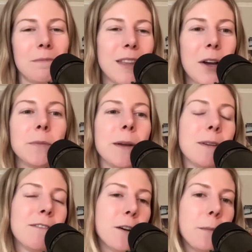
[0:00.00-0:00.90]
That would make
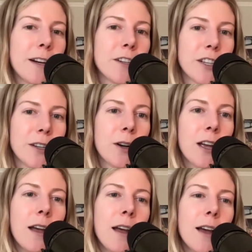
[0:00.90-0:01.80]
me feel better too.
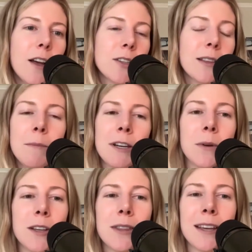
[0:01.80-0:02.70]
So let me know
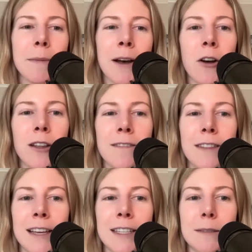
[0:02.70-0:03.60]
what you think about all of
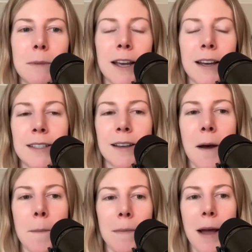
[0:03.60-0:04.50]
this because
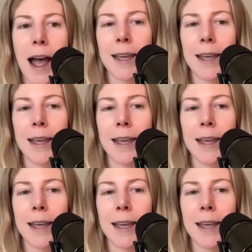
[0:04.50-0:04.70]
I